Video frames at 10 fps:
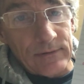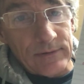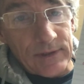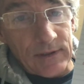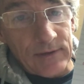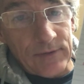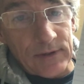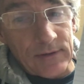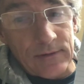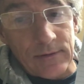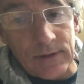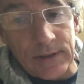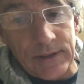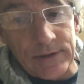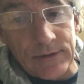significant
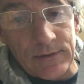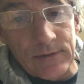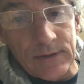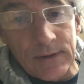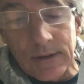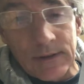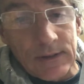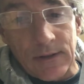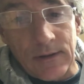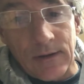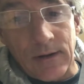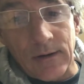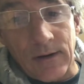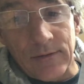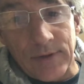correlation. Our
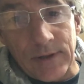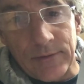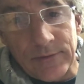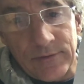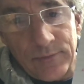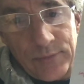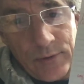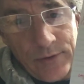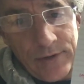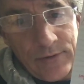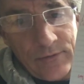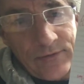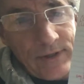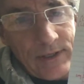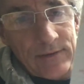R value is
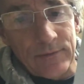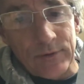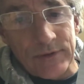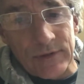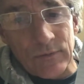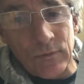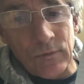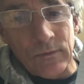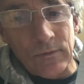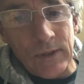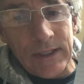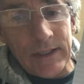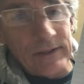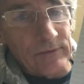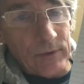0.05, which is
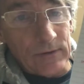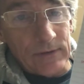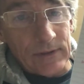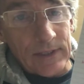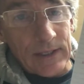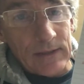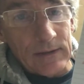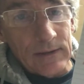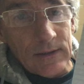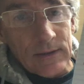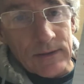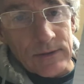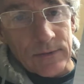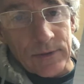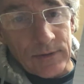way smaller than that.
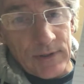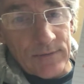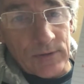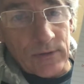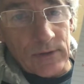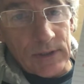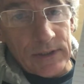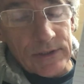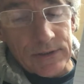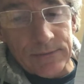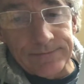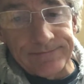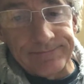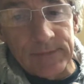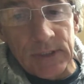So we don't have correlation.
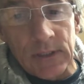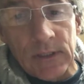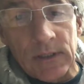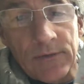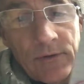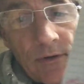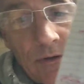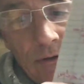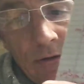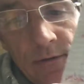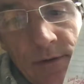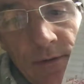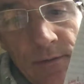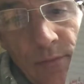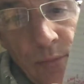If you're going to do it
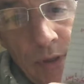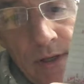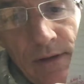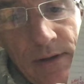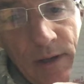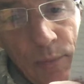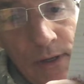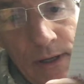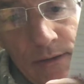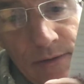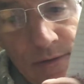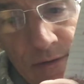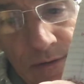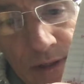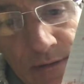by the
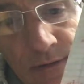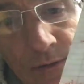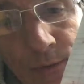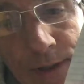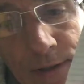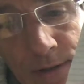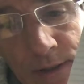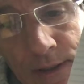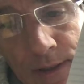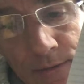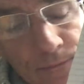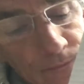hypothesis testing way, again,